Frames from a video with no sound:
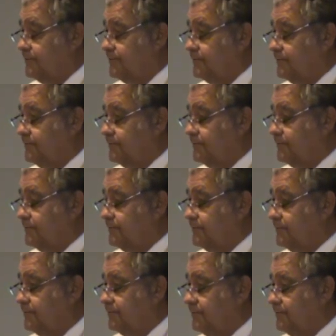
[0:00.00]

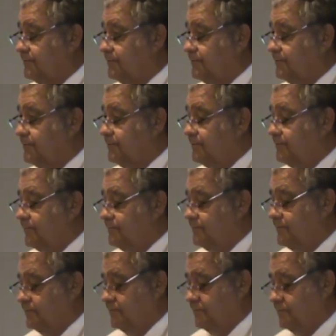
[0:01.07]

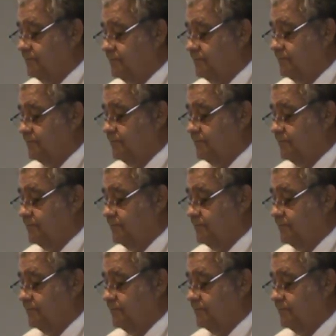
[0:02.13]
No one is speaking in this clip.